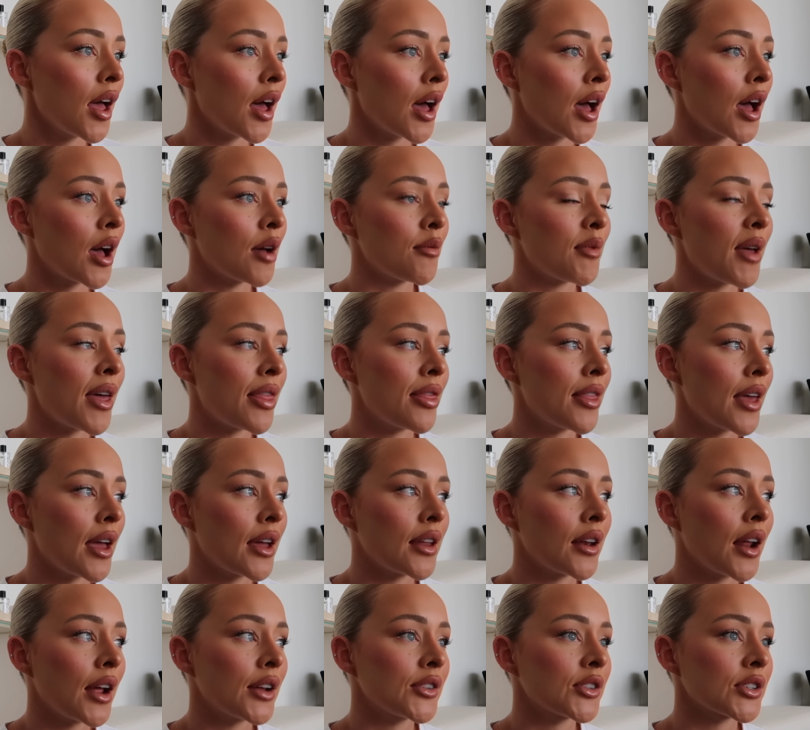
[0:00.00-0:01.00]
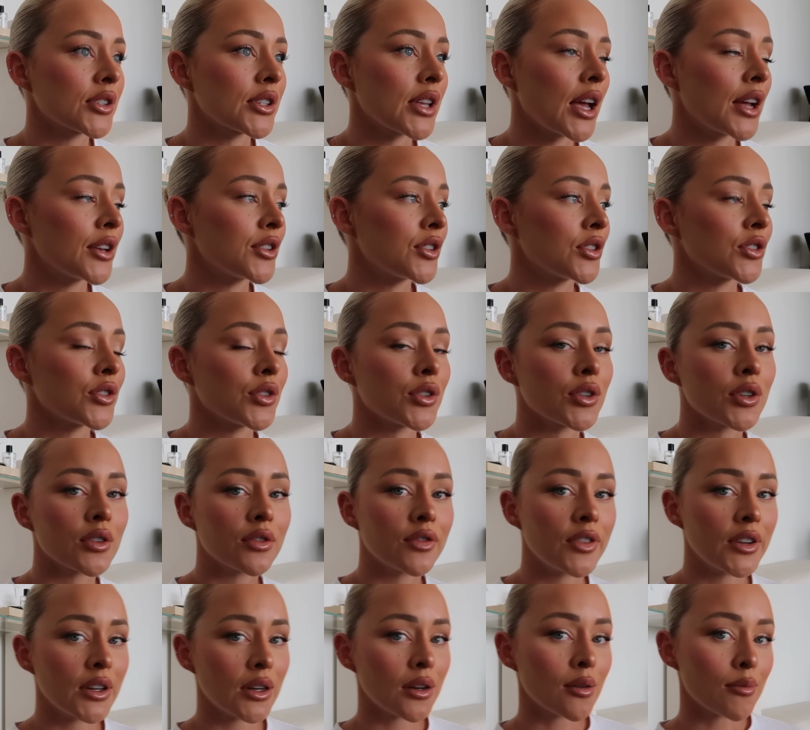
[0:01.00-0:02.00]
And then I just had to
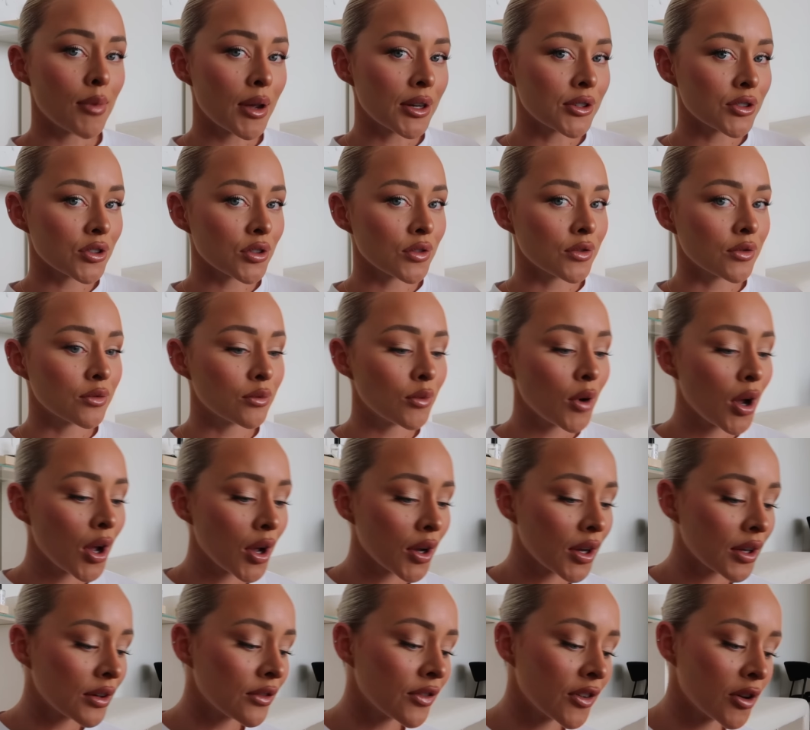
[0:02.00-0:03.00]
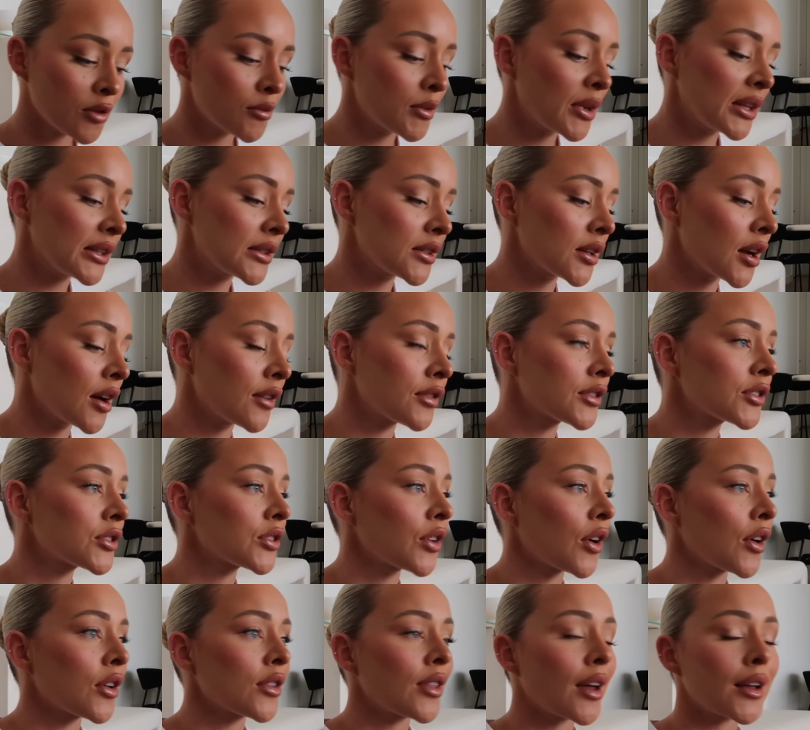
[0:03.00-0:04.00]
fit in a bunch of work and filming stuff,
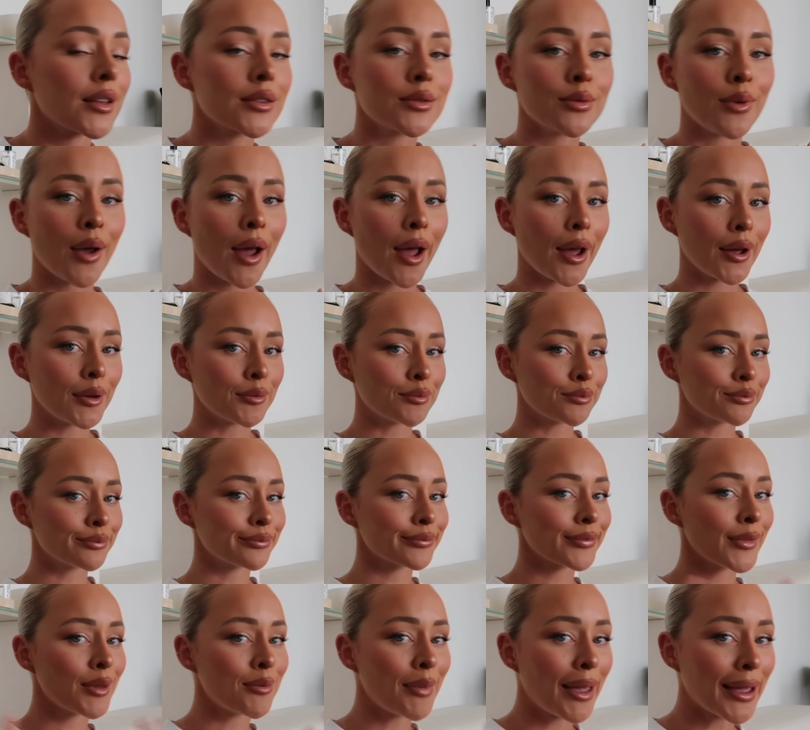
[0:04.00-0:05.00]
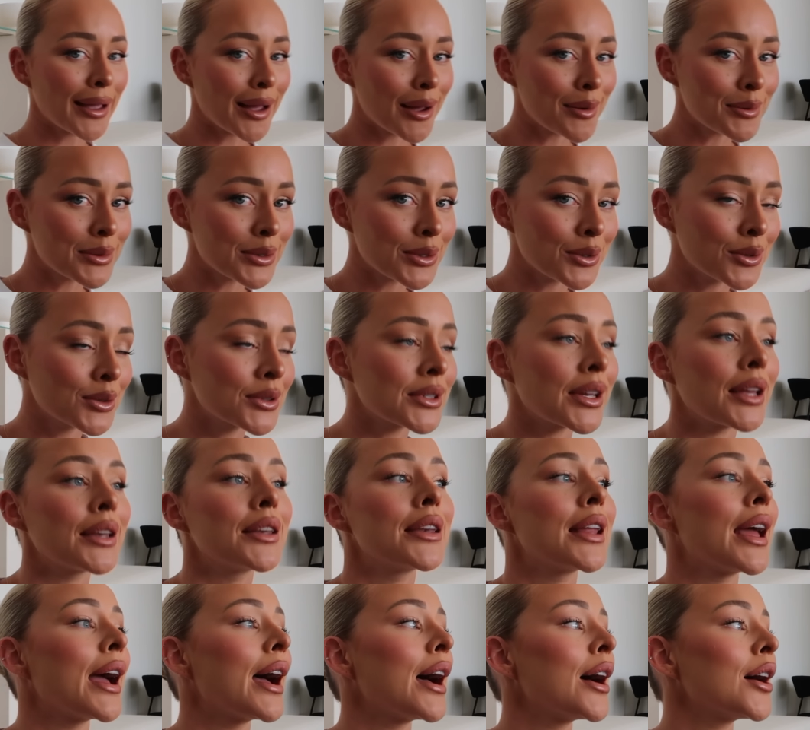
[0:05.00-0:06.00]
so that's why the makeup's all
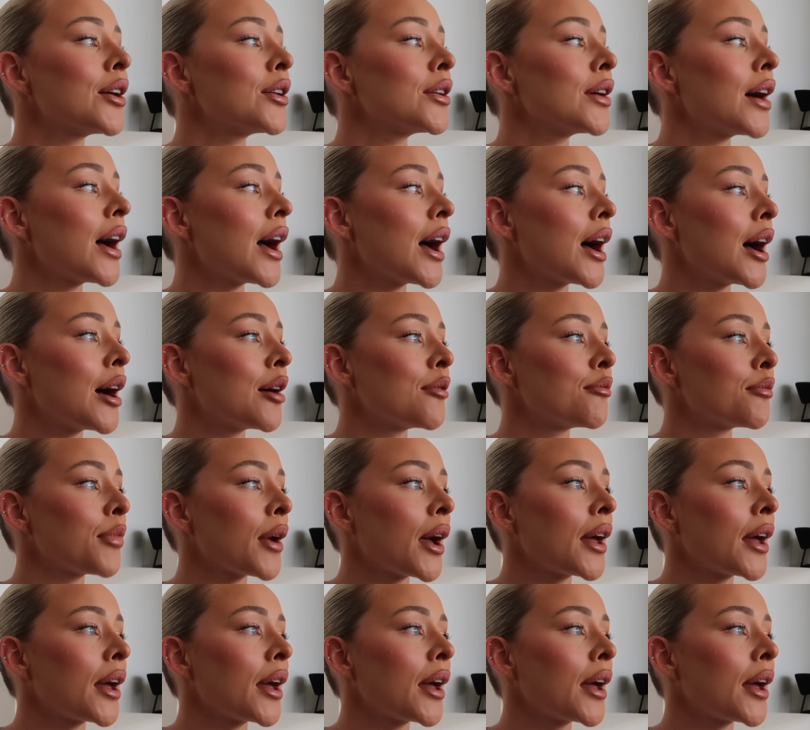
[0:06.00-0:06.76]
done now.